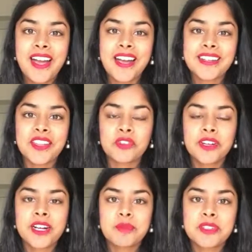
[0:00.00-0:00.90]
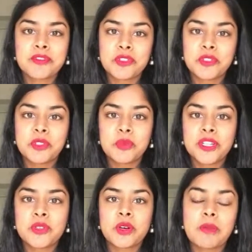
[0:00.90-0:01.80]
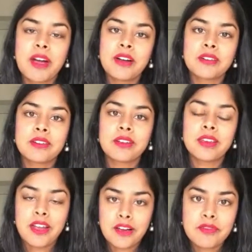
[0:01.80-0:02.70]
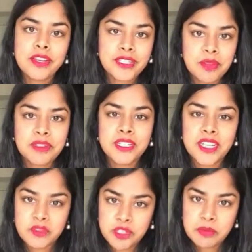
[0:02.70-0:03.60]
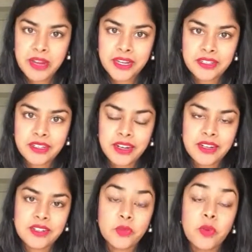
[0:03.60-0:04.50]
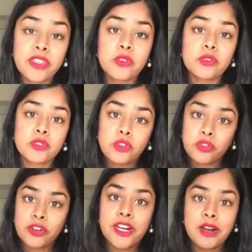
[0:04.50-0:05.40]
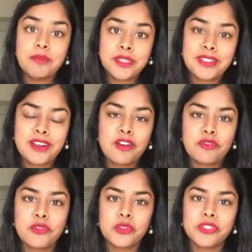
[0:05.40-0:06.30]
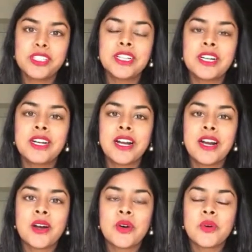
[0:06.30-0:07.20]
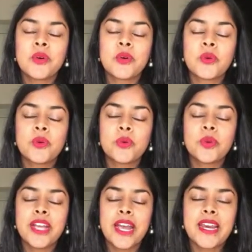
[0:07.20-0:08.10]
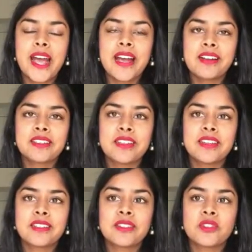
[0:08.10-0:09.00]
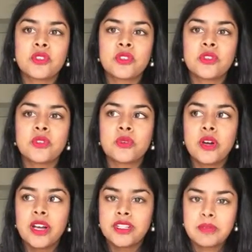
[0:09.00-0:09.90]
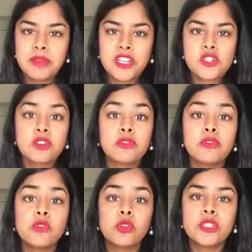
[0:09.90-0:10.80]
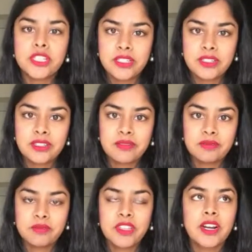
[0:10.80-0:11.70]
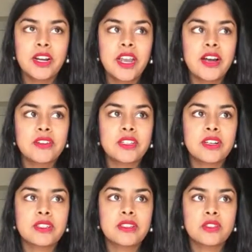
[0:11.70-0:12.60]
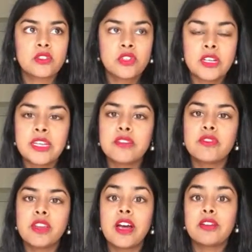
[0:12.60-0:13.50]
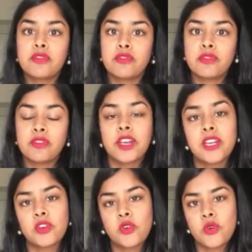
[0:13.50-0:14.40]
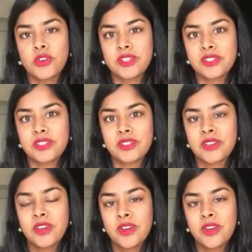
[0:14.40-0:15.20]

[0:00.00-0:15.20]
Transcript: And at Three Cups Full, we talk about love, acceptance and respect. And when those three cups are full, we gain access to a dimension of fullness that allows us to live life in accordance